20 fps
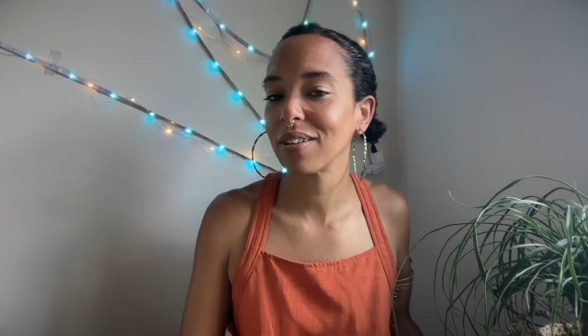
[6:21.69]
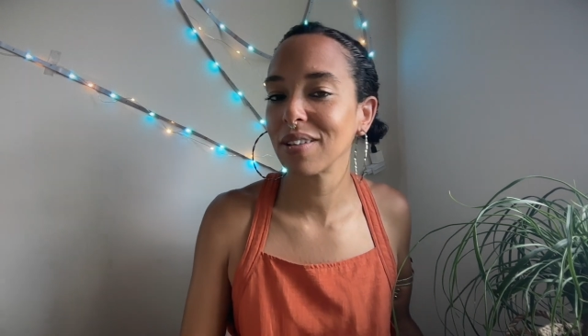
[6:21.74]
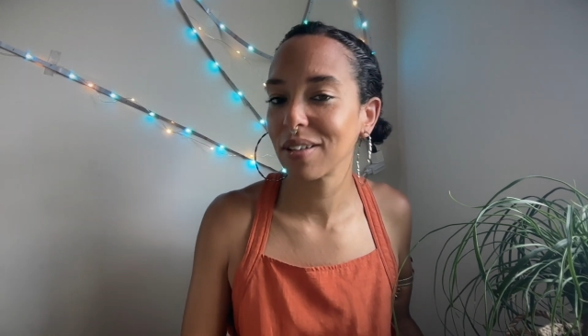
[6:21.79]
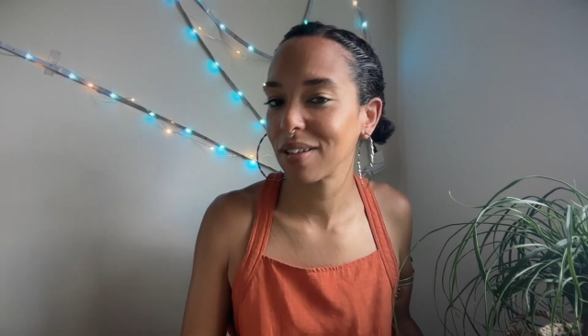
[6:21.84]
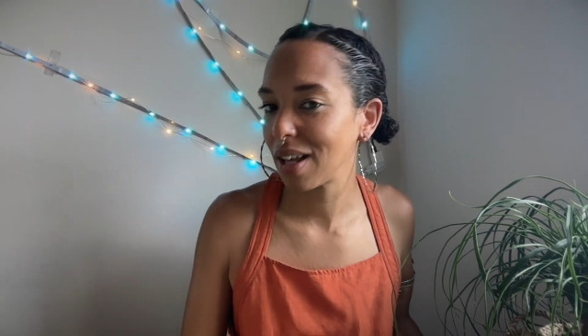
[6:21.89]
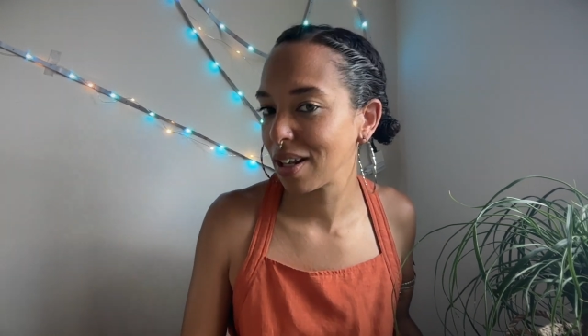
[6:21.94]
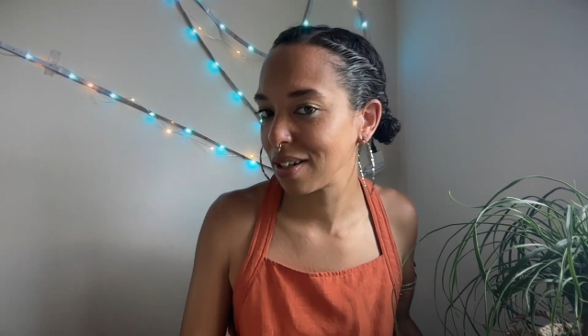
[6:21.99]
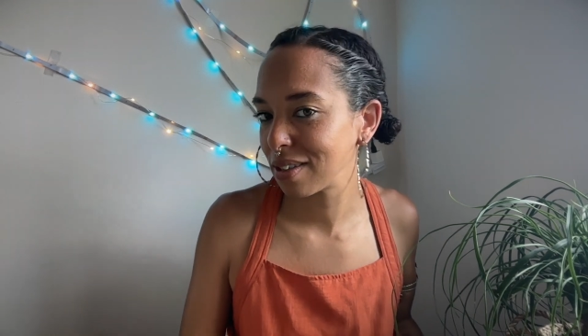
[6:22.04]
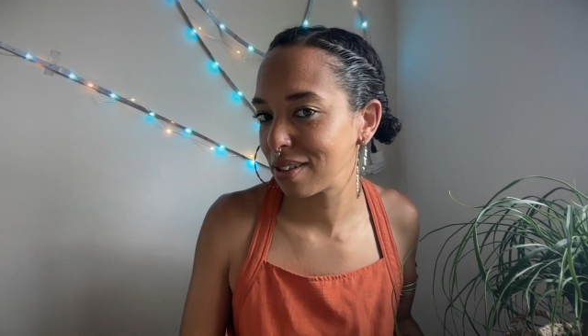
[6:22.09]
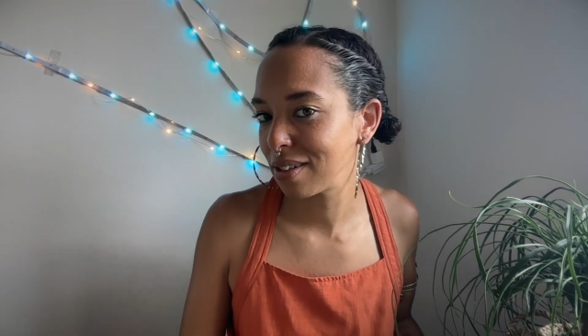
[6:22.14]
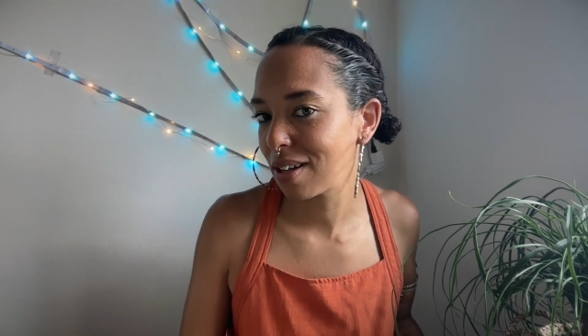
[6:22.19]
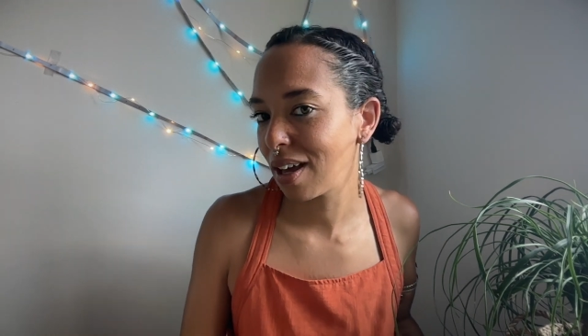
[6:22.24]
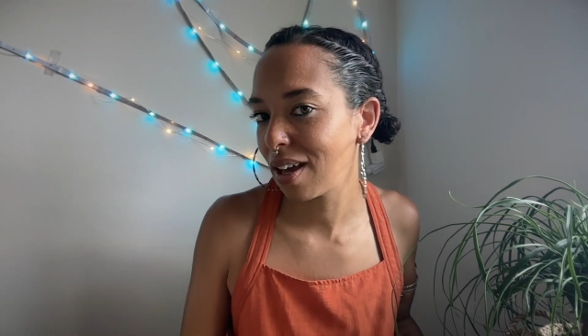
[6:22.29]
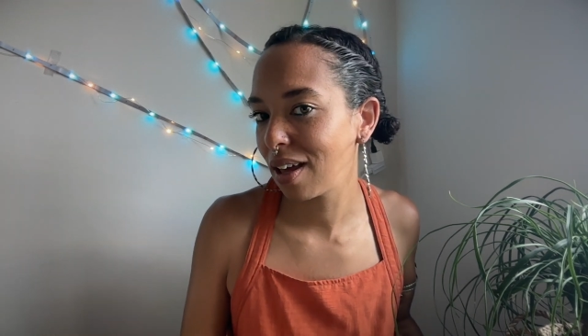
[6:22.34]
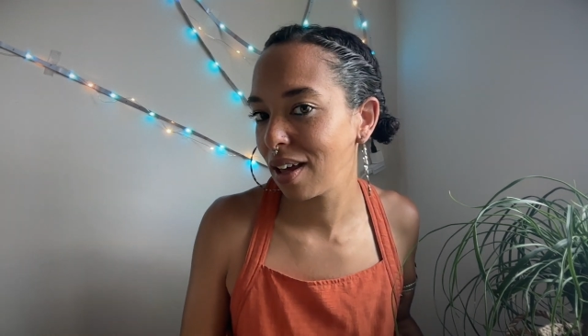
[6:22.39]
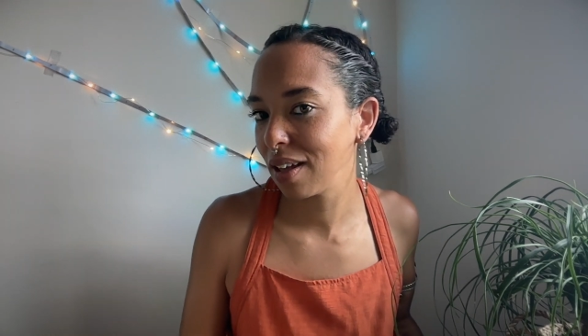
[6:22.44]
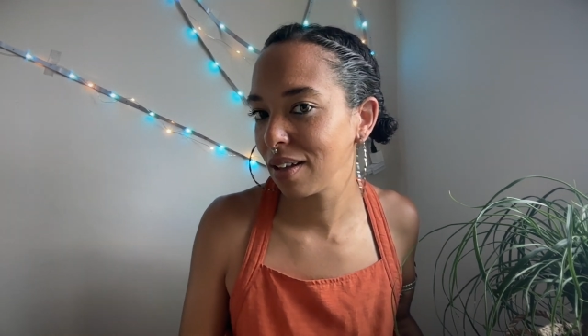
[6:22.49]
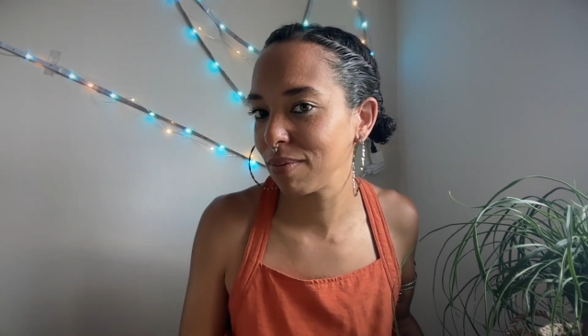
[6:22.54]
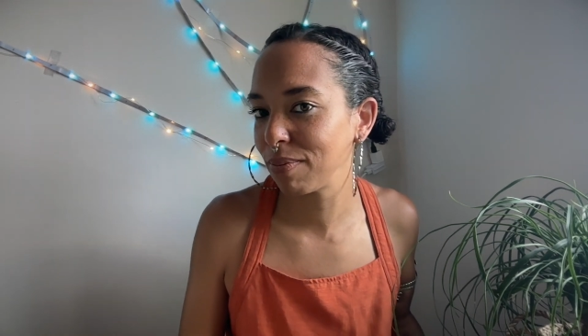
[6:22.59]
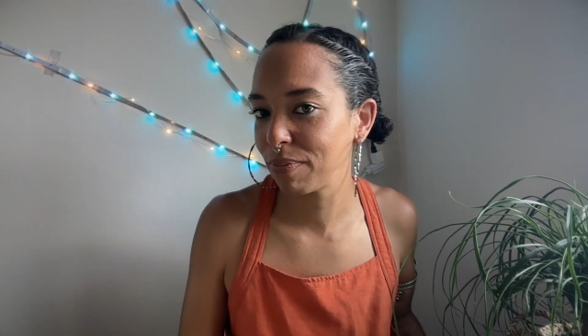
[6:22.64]
That's
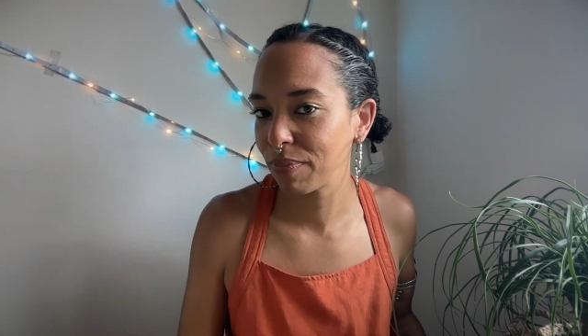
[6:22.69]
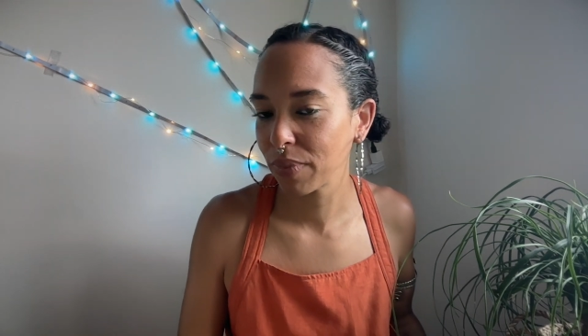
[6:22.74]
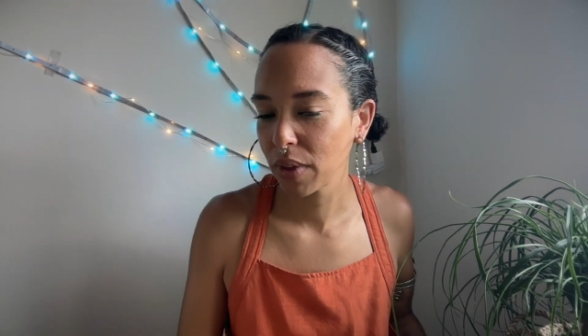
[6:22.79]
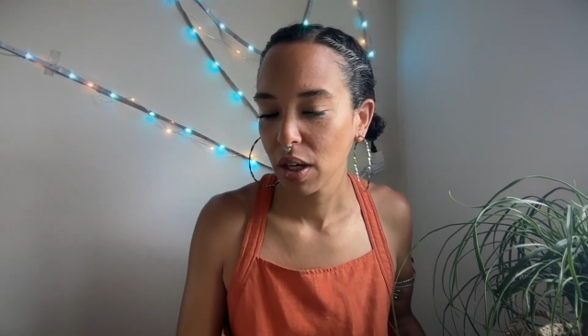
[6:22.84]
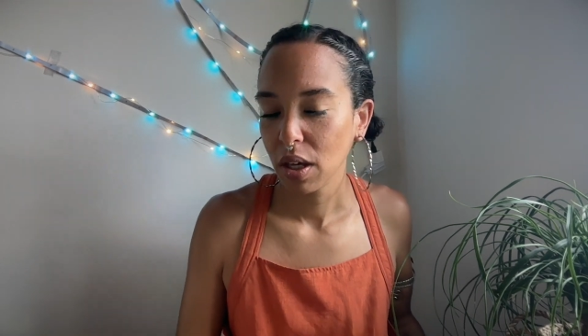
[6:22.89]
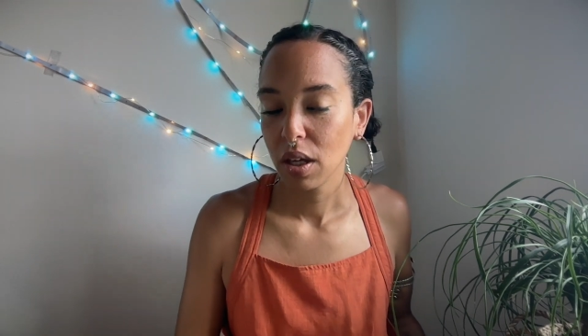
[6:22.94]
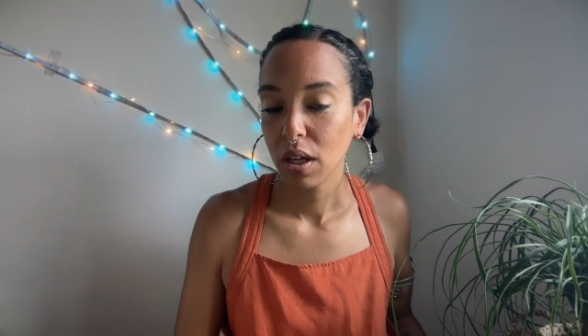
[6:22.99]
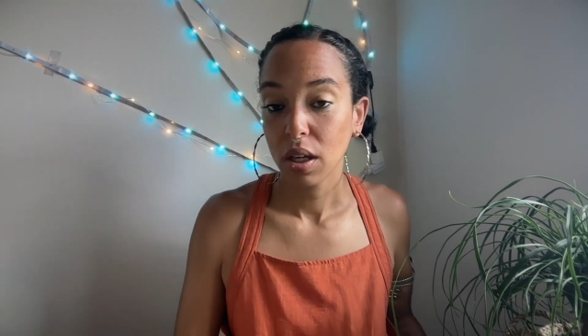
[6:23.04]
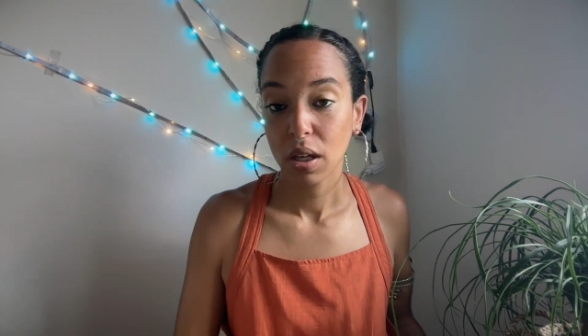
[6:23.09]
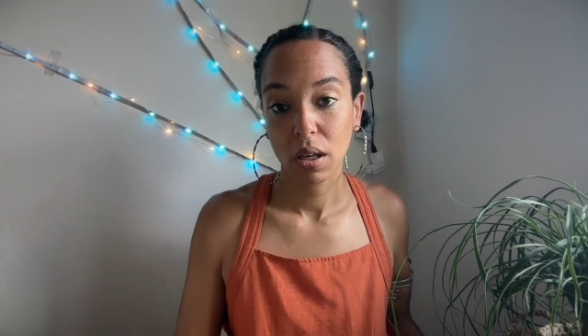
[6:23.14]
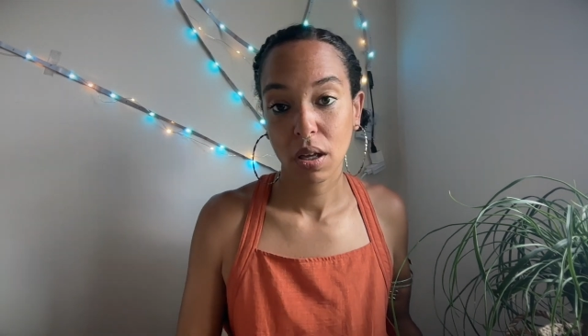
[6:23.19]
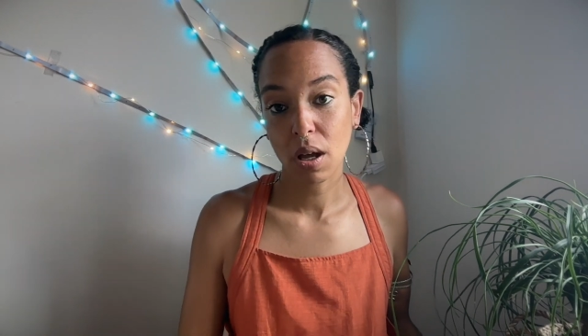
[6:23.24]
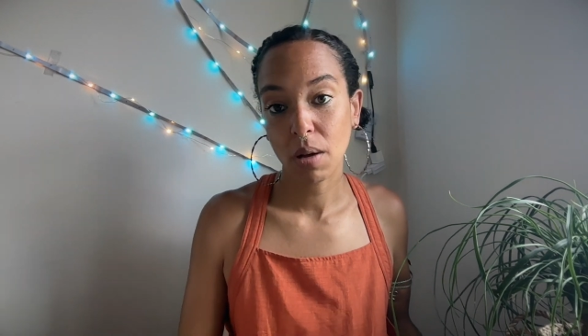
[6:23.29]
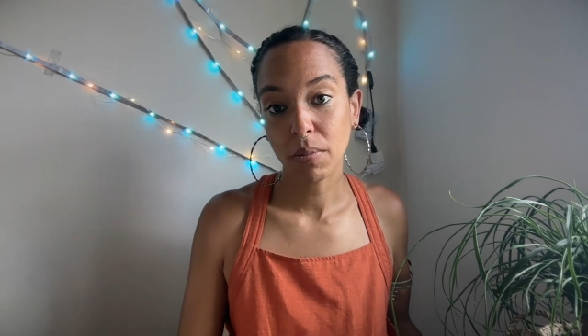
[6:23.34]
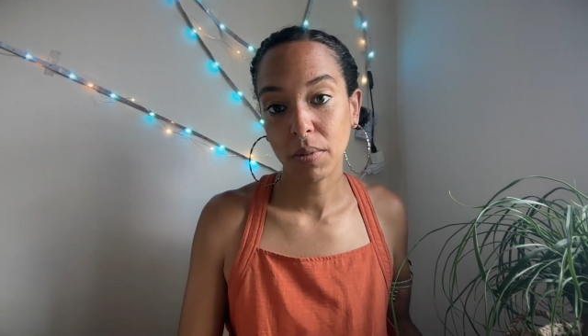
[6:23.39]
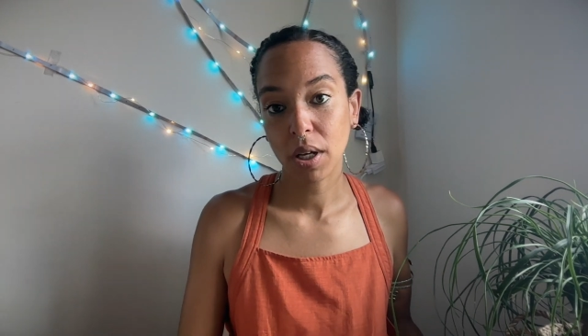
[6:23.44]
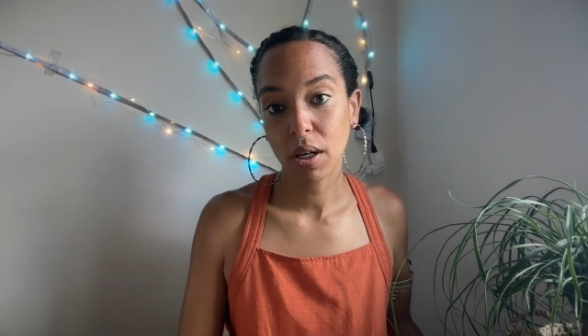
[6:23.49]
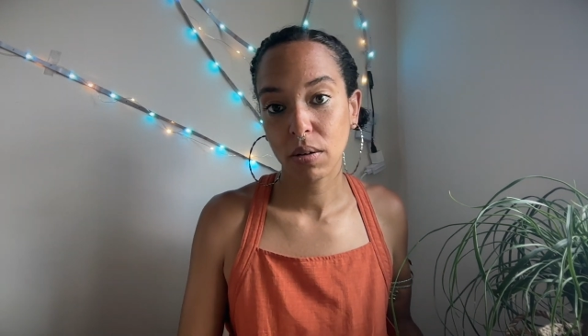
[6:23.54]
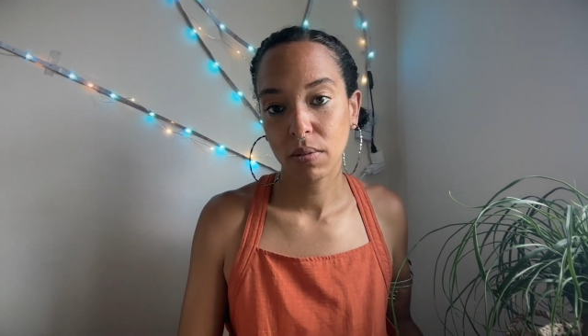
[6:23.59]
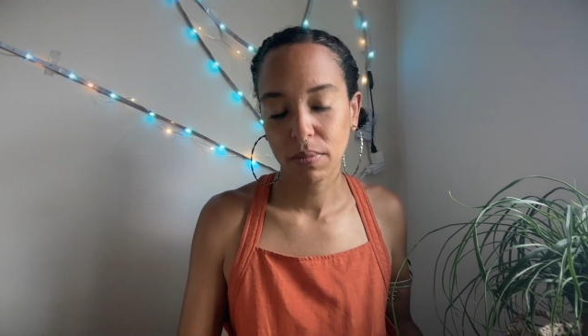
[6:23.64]
not. Calm
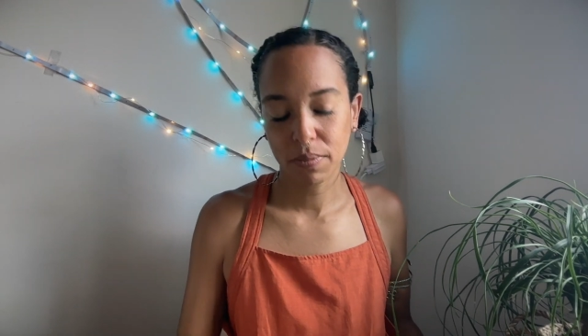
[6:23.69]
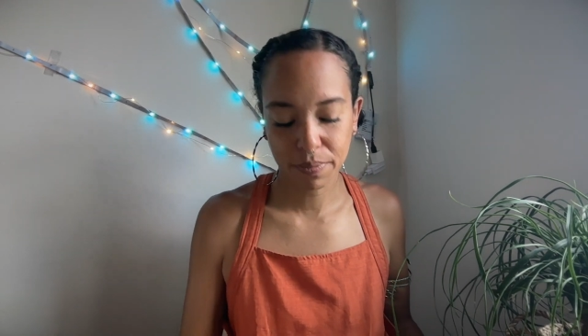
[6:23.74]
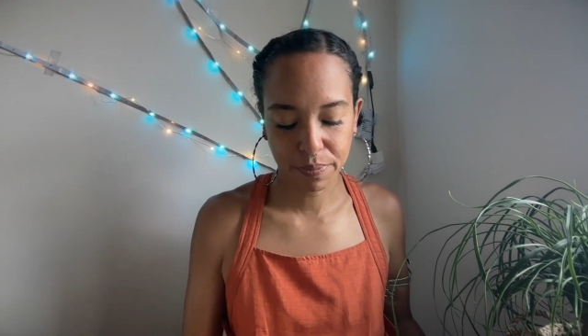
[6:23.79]
down.